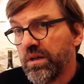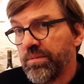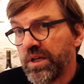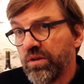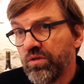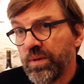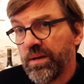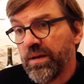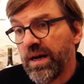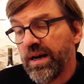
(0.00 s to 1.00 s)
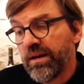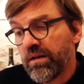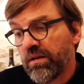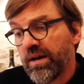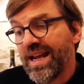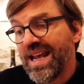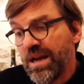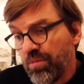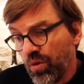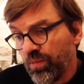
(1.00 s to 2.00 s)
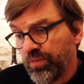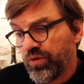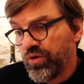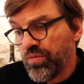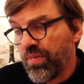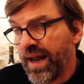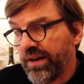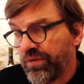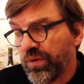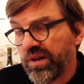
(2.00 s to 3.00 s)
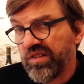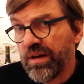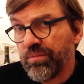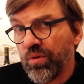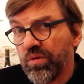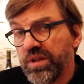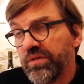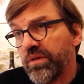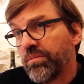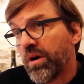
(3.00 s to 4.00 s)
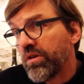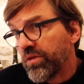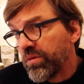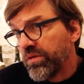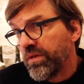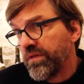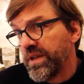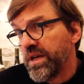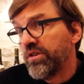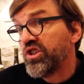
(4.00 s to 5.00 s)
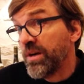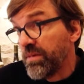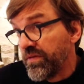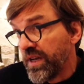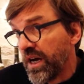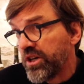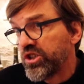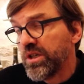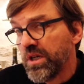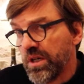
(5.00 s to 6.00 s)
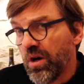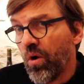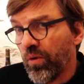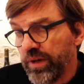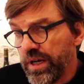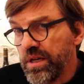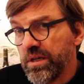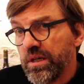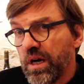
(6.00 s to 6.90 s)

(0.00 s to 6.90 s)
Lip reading: because we are able to blend, for example, different parcels for the Chablis village only,